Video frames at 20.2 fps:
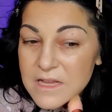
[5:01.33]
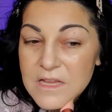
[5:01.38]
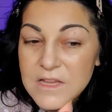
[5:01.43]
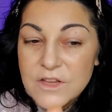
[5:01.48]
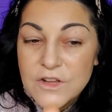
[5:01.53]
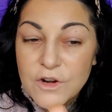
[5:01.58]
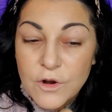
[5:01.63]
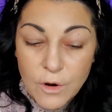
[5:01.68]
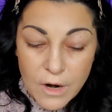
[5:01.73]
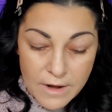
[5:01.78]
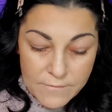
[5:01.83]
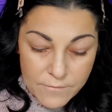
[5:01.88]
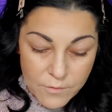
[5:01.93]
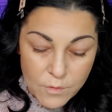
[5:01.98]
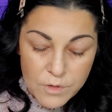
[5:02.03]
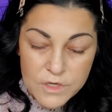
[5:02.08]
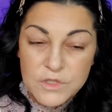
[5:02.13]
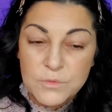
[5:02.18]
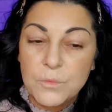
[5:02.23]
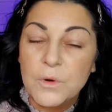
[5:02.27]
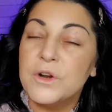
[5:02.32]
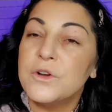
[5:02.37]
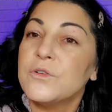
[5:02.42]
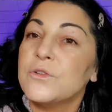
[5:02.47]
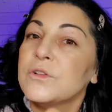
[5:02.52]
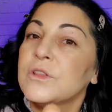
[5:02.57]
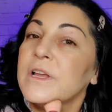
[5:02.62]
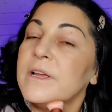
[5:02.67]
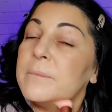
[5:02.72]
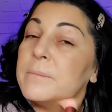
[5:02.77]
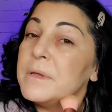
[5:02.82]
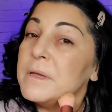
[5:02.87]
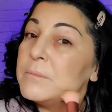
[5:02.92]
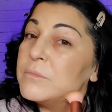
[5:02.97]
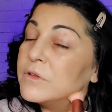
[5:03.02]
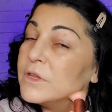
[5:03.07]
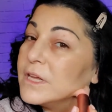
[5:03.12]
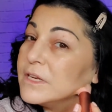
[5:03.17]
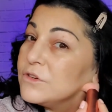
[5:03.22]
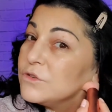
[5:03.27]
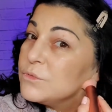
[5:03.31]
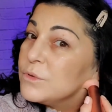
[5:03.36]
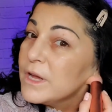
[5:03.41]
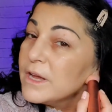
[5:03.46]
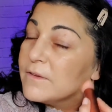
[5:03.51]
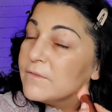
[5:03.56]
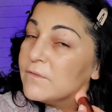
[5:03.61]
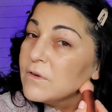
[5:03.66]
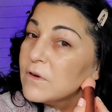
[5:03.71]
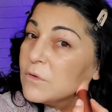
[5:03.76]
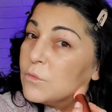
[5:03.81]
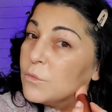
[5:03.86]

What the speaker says: You know, I've always wondered, like, people that do have